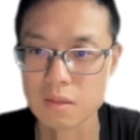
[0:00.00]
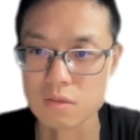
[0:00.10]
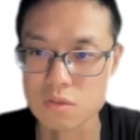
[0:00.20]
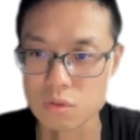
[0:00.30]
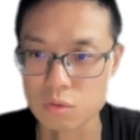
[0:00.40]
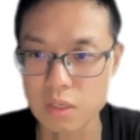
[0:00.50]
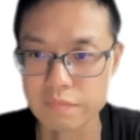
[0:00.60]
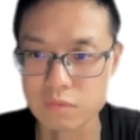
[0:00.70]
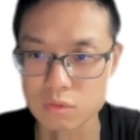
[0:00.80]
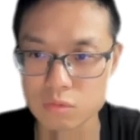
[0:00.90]
So you don't
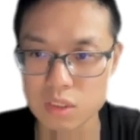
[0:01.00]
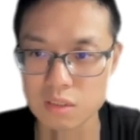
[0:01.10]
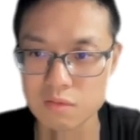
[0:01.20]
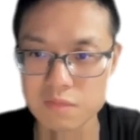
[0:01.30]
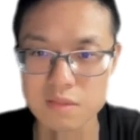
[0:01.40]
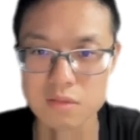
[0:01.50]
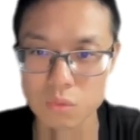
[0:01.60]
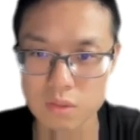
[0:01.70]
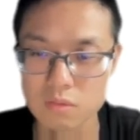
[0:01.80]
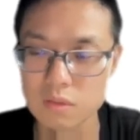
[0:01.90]
have to reinvent the
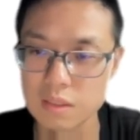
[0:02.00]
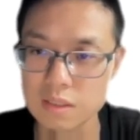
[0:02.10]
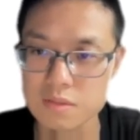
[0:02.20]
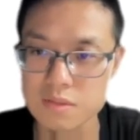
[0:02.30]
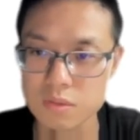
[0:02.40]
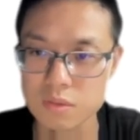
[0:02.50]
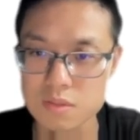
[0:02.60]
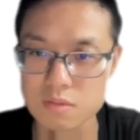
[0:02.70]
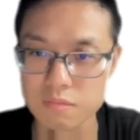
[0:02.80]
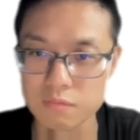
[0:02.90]
wheel. So
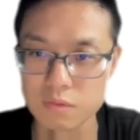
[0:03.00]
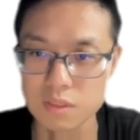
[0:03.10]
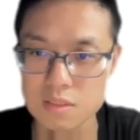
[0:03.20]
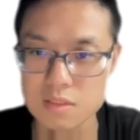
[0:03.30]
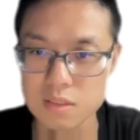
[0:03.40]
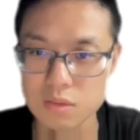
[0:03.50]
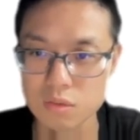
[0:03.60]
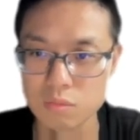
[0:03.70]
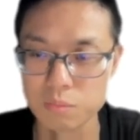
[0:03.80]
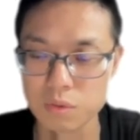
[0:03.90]
it's very easily
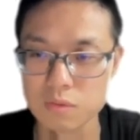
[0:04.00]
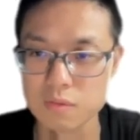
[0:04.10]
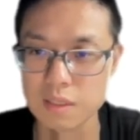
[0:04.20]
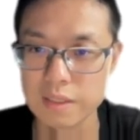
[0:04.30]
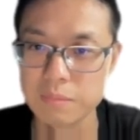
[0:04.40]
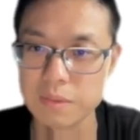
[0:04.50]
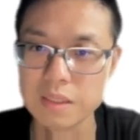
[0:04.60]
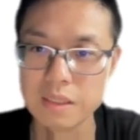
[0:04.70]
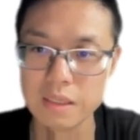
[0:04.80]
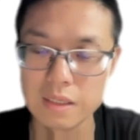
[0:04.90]
to prototype
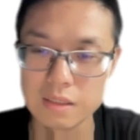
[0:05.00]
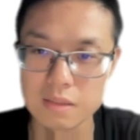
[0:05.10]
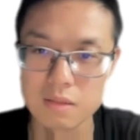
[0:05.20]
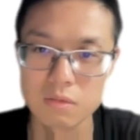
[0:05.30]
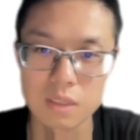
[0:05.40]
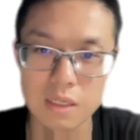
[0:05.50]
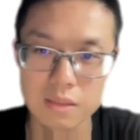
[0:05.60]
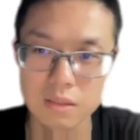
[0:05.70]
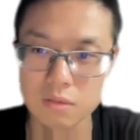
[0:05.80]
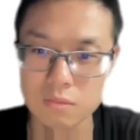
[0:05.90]
and get the
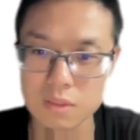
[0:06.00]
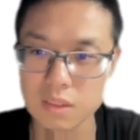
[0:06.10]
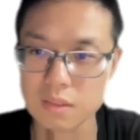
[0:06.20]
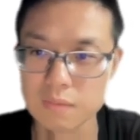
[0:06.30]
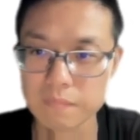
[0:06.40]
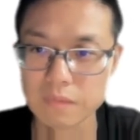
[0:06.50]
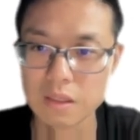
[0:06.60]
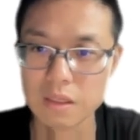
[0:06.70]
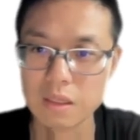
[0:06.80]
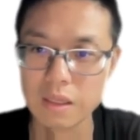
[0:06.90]
idea running.
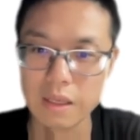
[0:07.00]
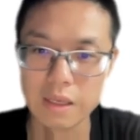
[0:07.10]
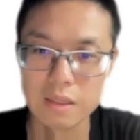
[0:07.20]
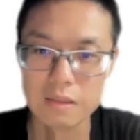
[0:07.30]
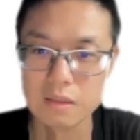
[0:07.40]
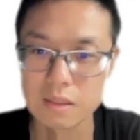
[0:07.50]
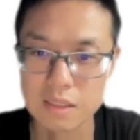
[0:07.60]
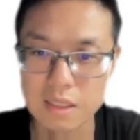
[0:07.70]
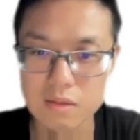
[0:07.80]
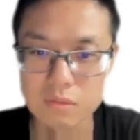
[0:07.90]
And
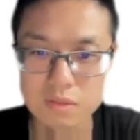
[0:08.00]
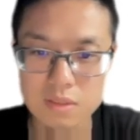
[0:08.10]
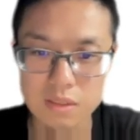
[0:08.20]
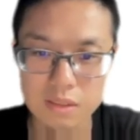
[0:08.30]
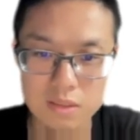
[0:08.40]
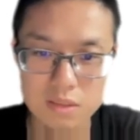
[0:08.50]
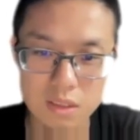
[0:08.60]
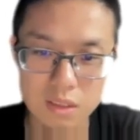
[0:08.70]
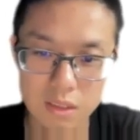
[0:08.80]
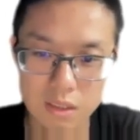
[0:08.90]
another reason
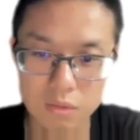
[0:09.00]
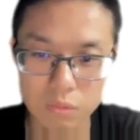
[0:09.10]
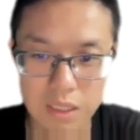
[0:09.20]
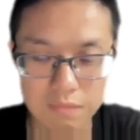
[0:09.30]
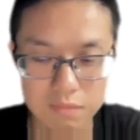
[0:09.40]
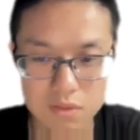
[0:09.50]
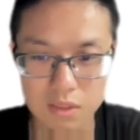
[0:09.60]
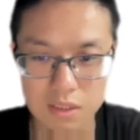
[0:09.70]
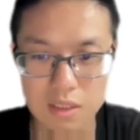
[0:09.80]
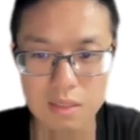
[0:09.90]
is we have this
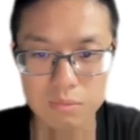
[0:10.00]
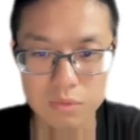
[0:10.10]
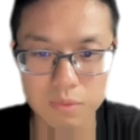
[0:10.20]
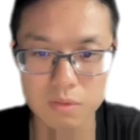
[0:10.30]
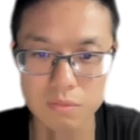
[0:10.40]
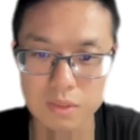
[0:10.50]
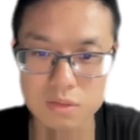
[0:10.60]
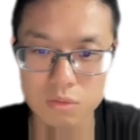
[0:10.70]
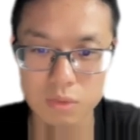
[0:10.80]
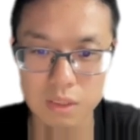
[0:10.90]
GitHub repo, right?
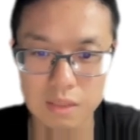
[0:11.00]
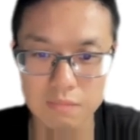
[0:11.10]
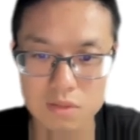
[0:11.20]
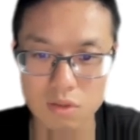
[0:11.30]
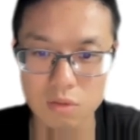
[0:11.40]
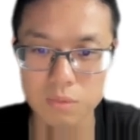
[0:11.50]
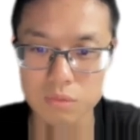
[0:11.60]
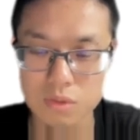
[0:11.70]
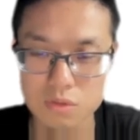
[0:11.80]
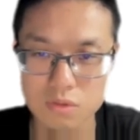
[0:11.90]
So we have this
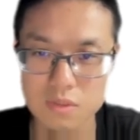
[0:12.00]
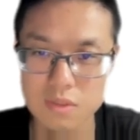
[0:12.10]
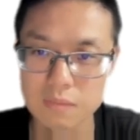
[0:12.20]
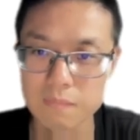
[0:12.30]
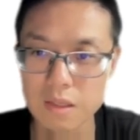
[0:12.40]
open resource.